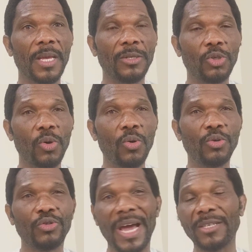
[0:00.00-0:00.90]

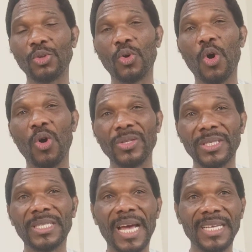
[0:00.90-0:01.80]
So try to
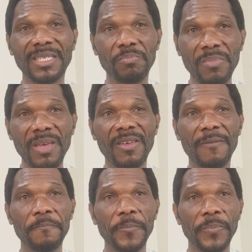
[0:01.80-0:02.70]
contact me
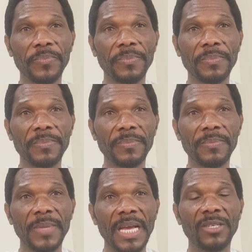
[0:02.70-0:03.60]

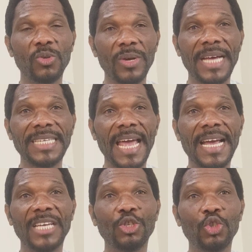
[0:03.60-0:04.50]
so that I
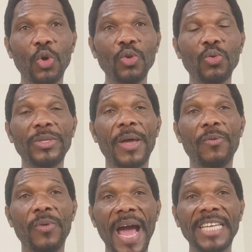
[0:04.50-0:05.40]
can show you the
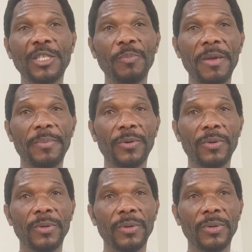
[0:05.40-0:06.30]
right people
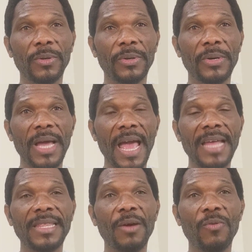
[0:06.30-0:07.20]

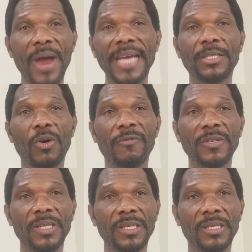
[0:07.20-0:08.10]
and the right
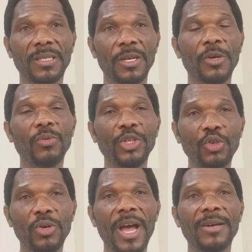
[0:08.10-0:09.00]
offices which
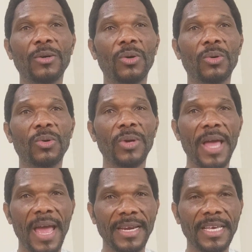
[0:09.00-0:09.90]
you can go
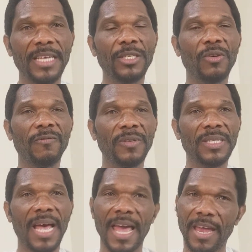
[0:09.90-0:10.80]
and get your
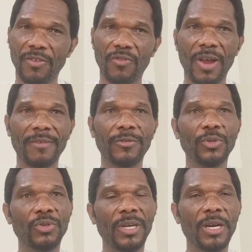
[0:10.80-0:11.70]
visa and travel
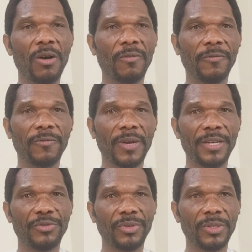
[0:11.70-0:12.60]
to the Gulf
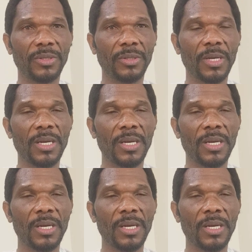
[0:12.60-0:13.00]
countries.